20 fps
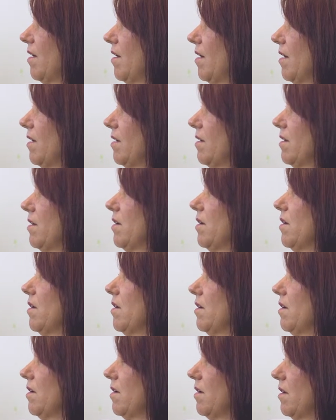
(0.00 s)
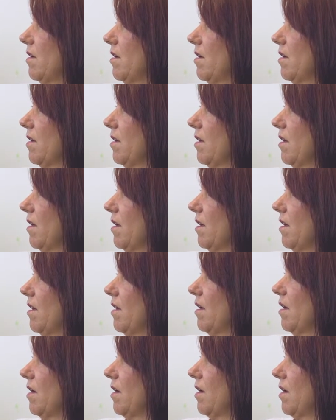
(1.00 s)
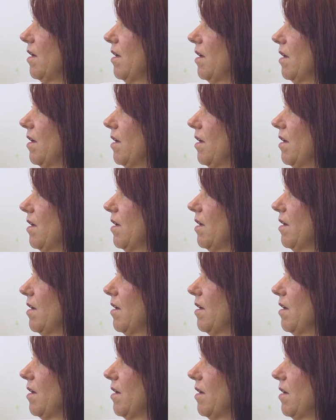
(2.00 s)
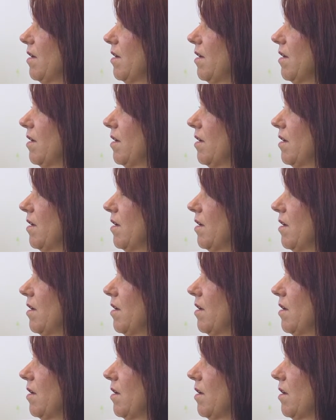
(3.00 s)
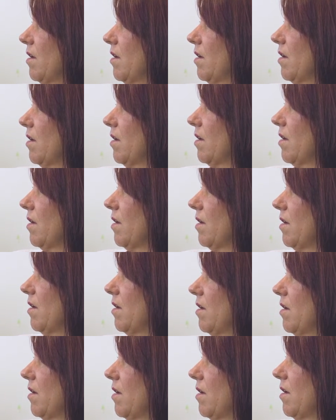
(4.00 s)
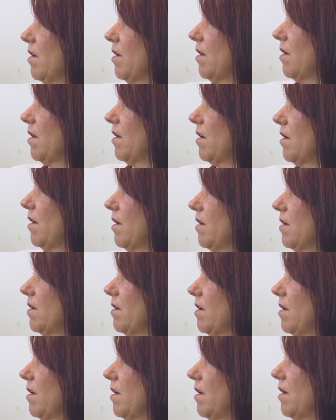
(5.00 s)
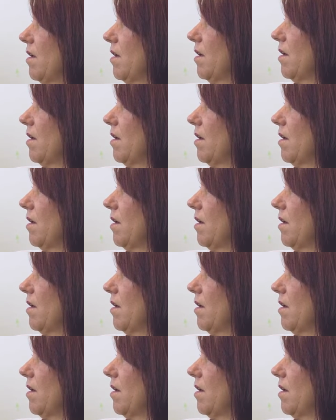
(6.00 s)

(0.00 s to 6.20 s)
No words are spoken by the person on screen.